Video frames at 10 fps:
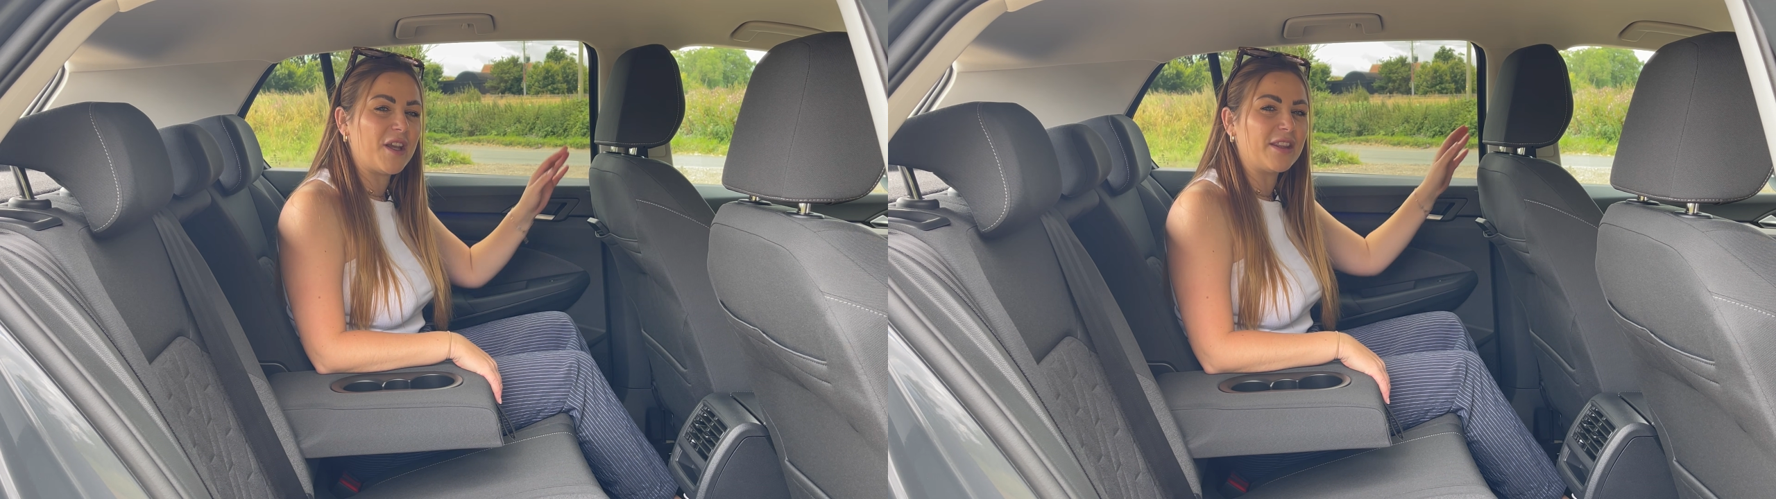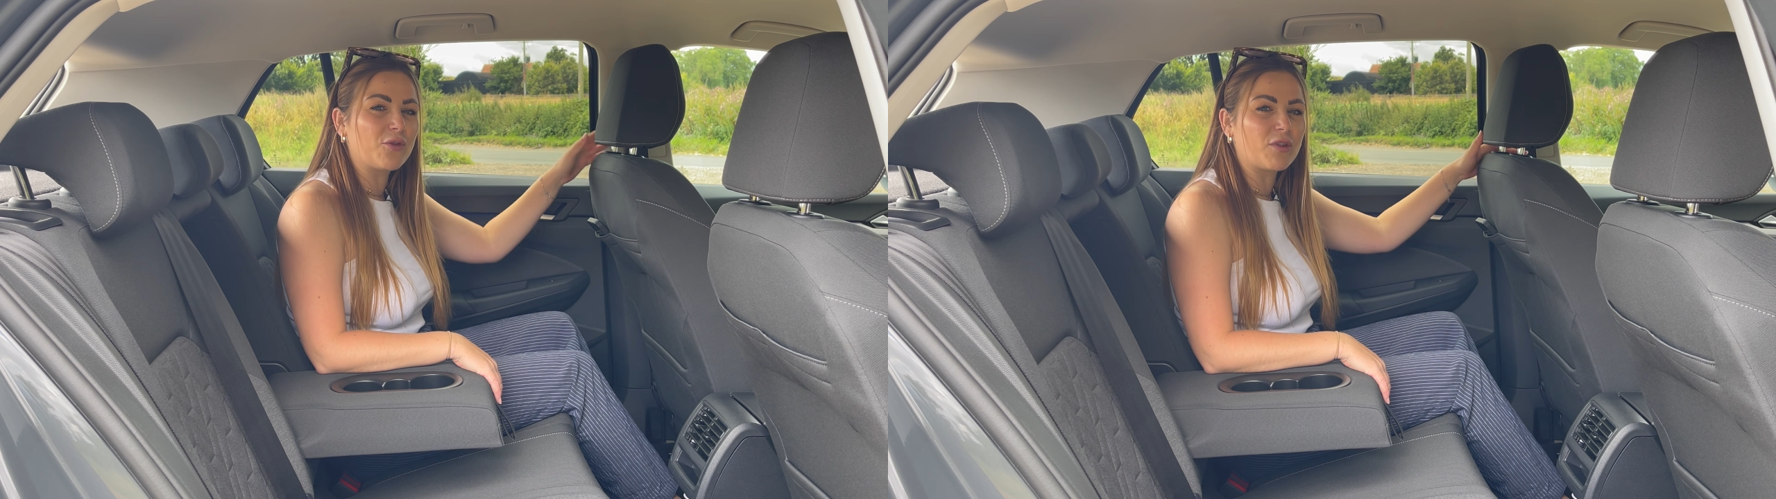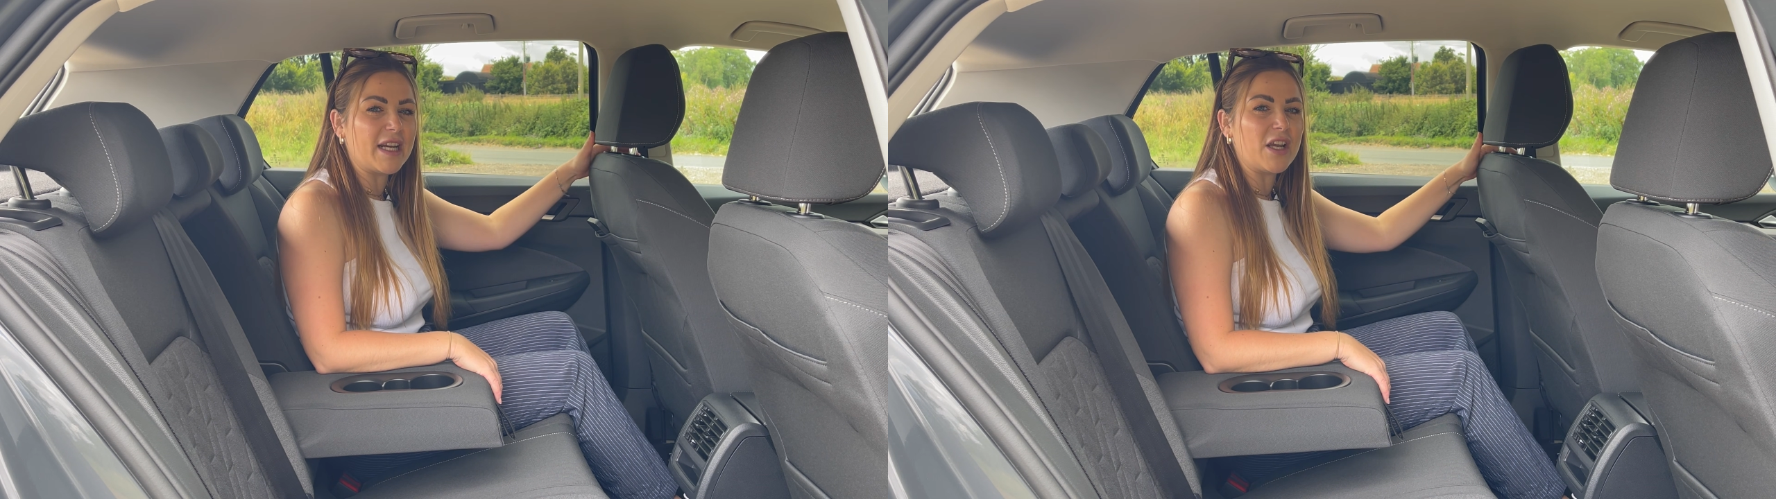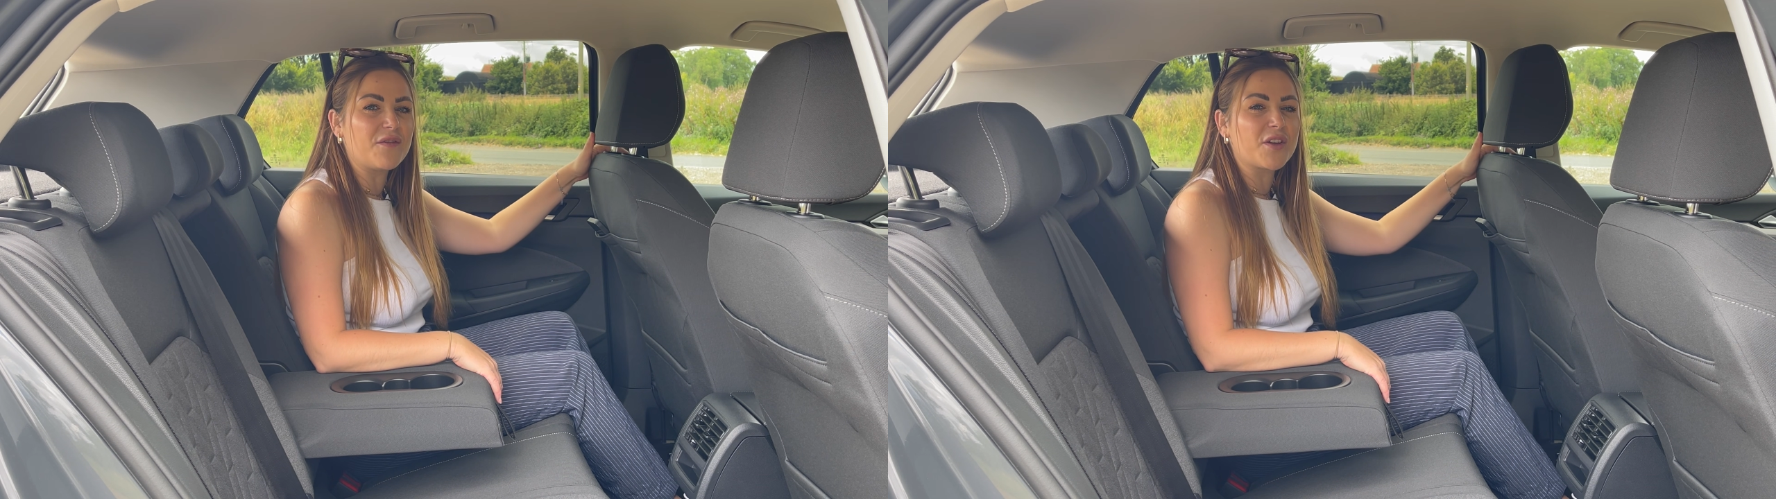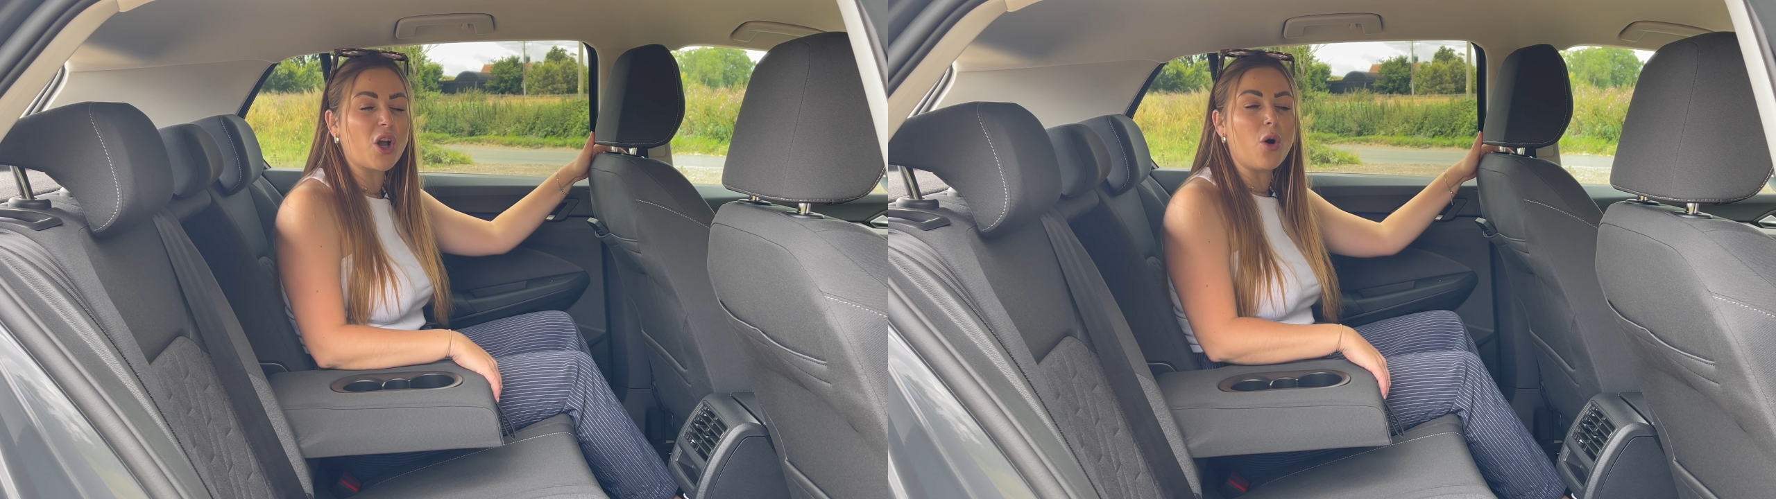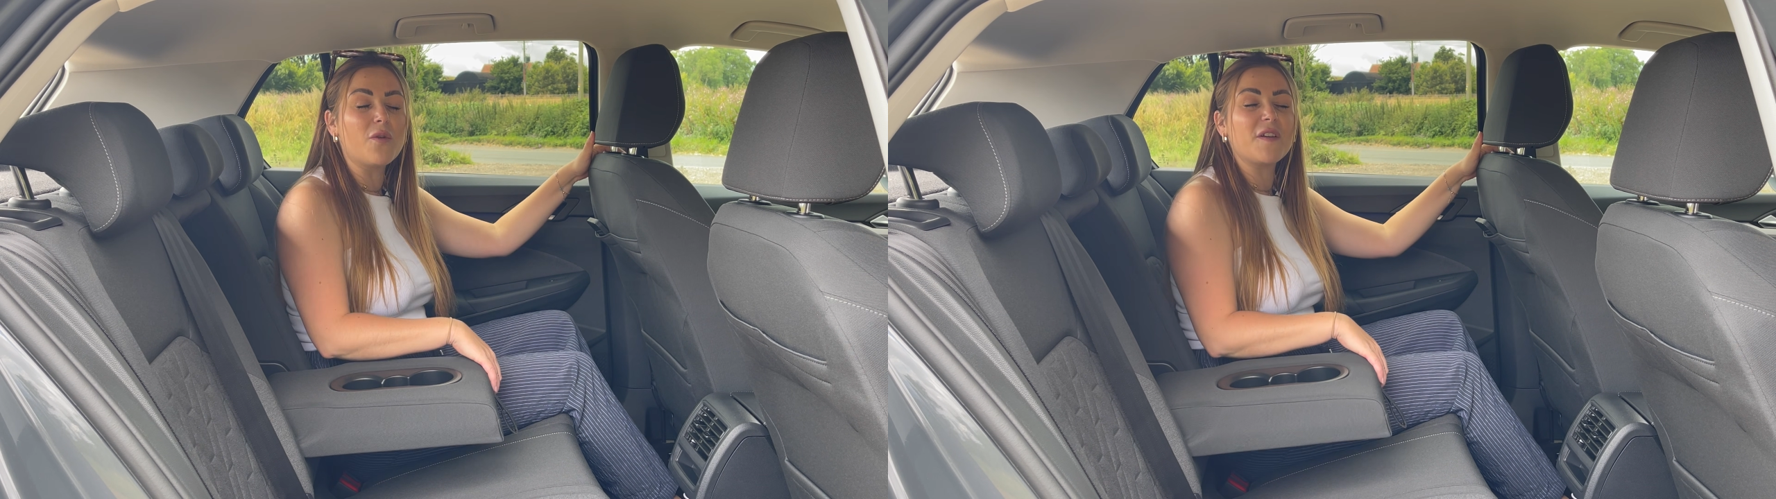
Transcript: in the rear of the Golf